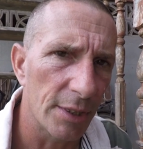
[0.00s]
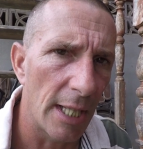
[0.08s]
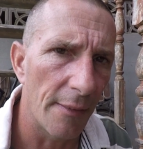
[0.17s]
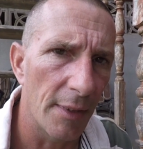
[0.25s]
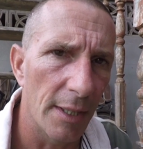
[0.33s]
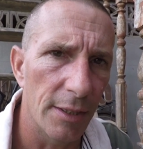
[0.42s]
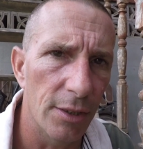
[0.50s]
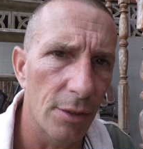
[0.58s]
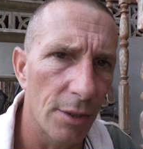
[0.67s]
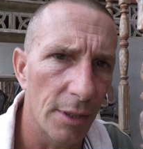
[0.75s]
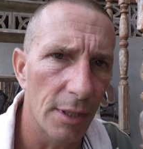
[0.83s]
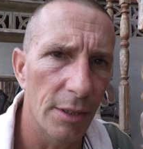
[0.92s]
out there that you
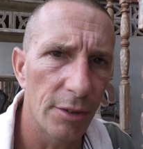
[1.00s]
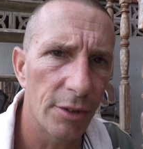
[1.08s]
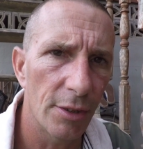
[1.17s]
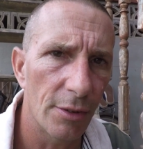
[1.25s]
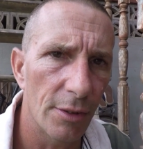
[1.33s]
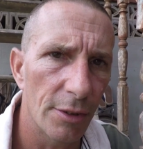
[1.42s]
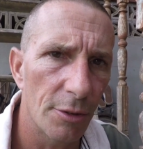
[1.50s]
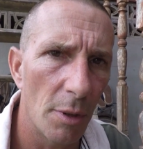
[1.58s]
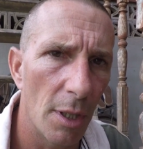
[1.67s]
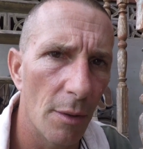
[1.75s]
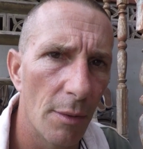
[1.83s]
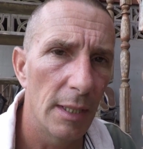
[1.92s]
can consider as
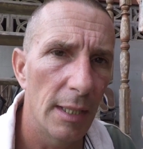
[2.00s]
well.